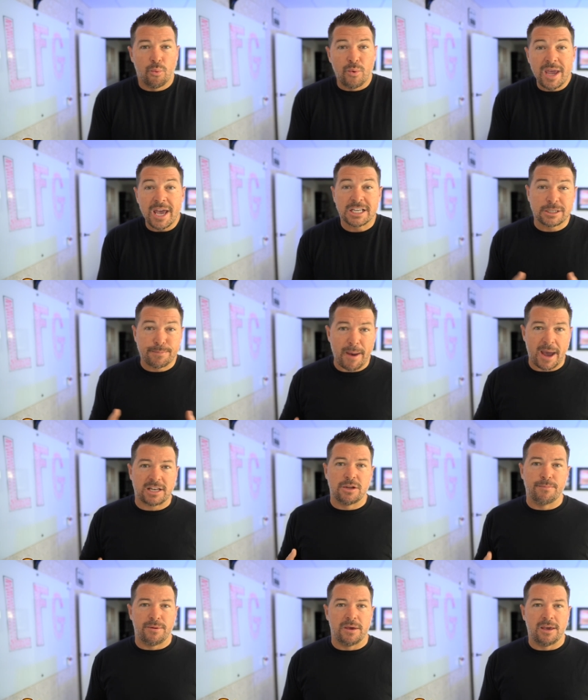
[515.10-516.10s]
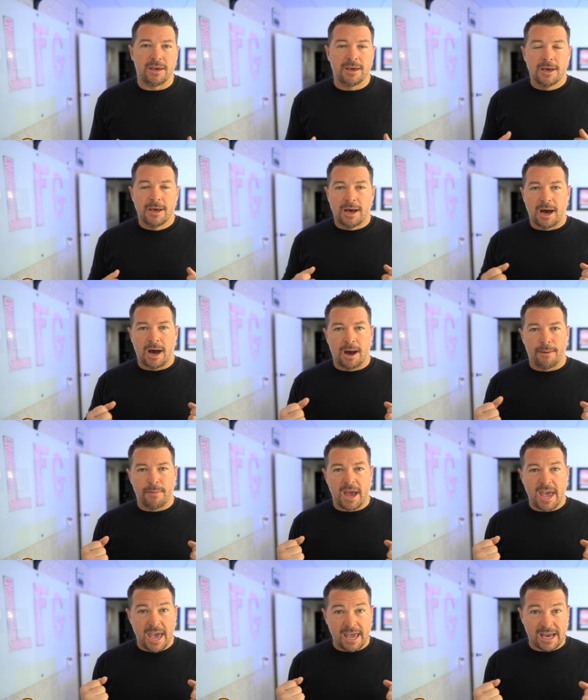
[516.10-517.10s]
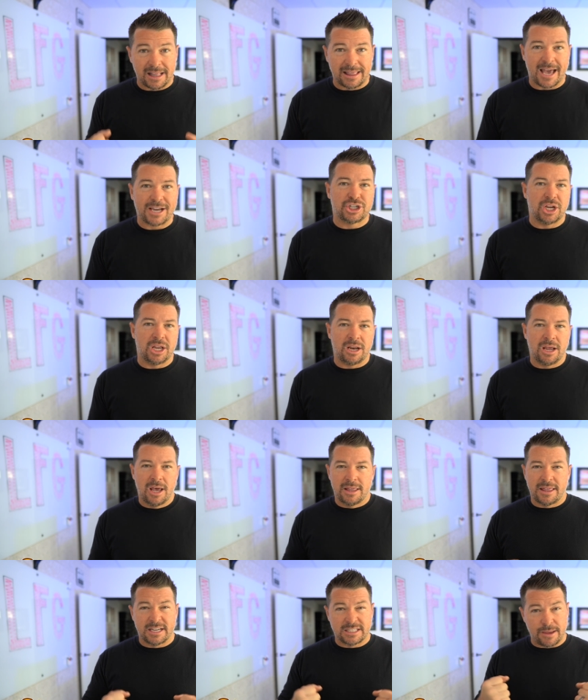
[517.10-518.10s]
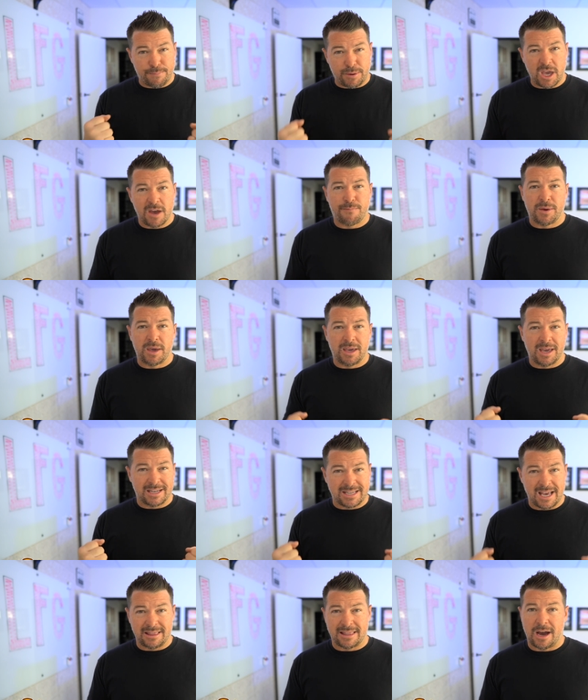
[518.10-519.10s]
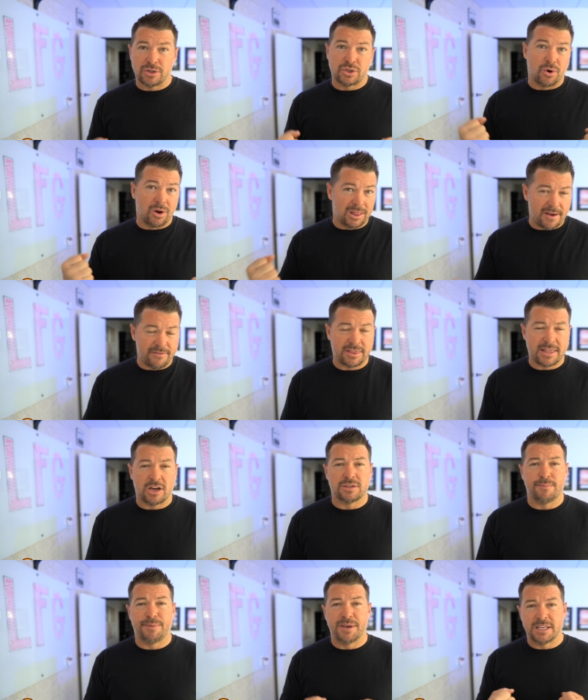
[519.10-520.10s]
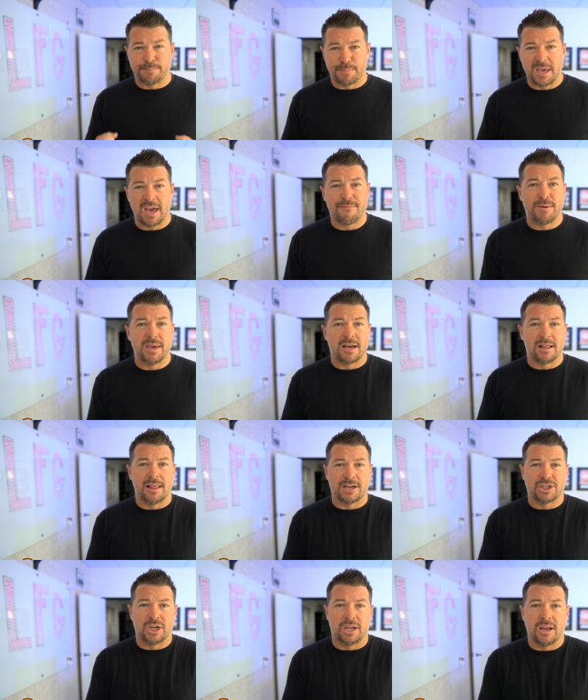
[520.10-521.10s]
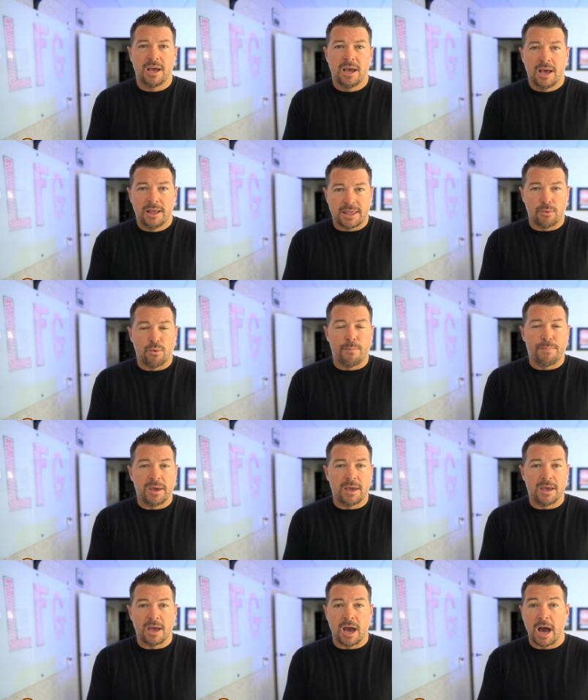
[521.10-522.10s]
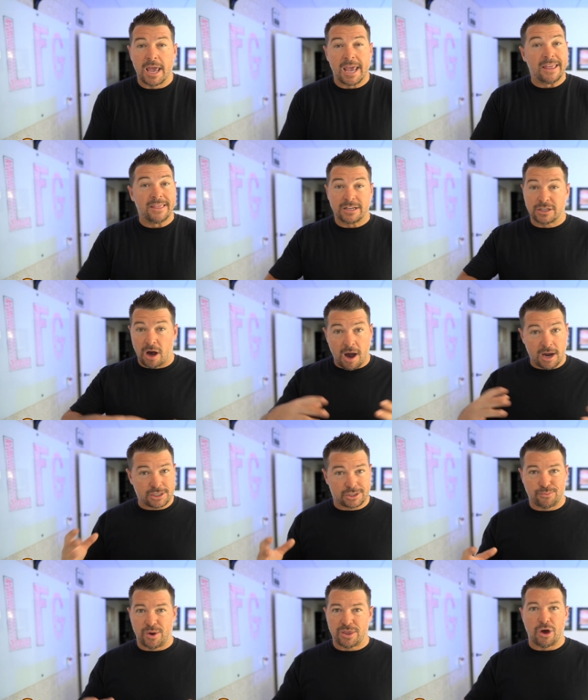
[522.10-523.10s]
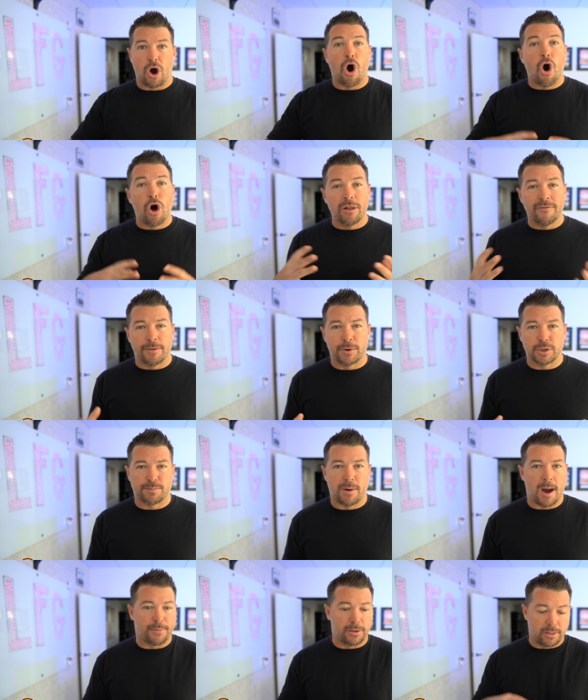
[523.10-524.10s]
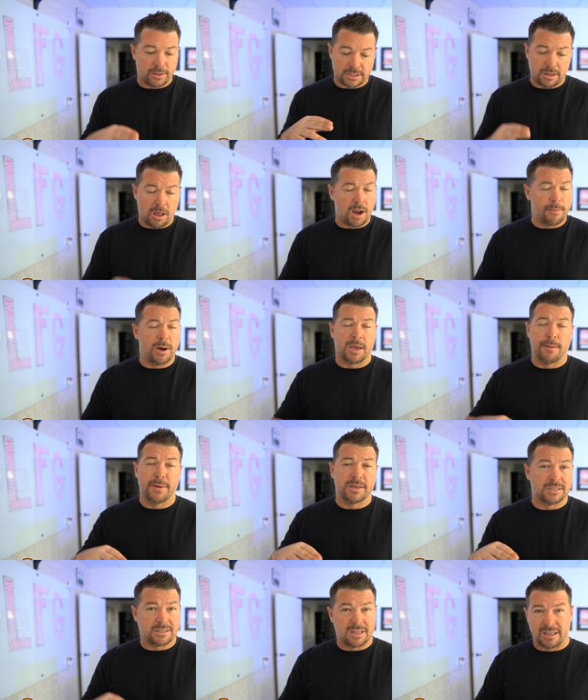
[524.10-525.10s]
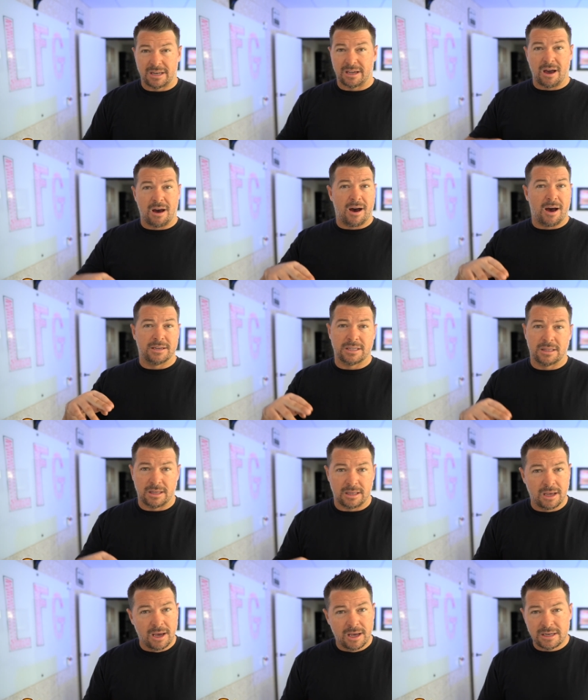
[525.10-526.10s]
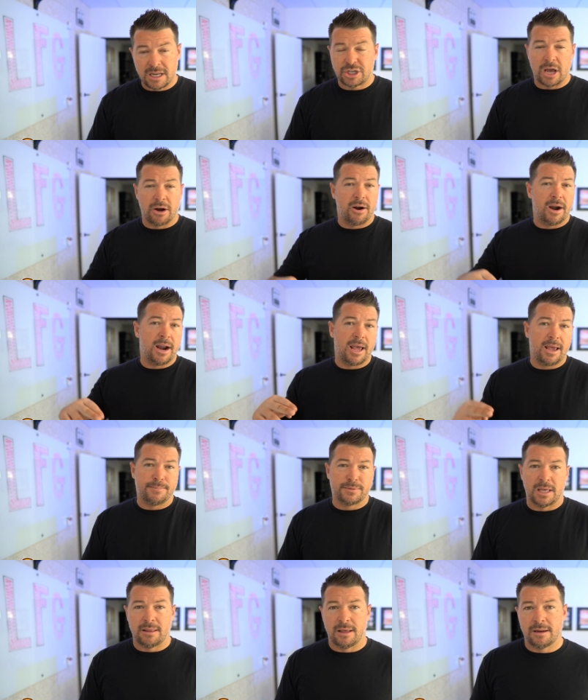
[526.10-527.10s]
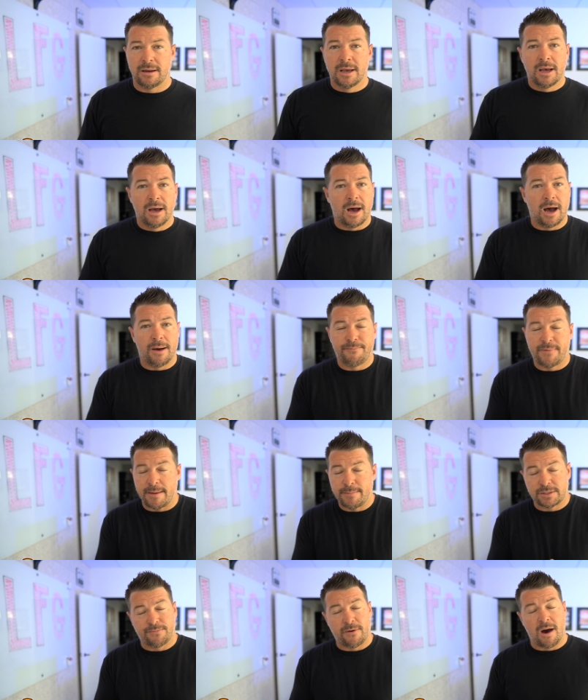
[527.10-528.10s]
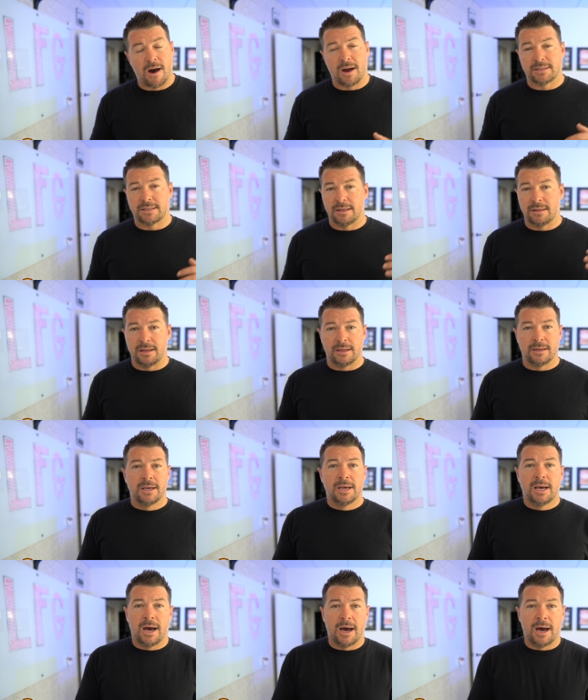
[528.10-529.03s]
we expect to be a collection that is a PFP, a 10,000 or 11,000 piece PFP collection that will be in the talks with all of the most popular, the Solana Monkey Business and the DeGods and the Degenerate Apes and the Famous Fox and the,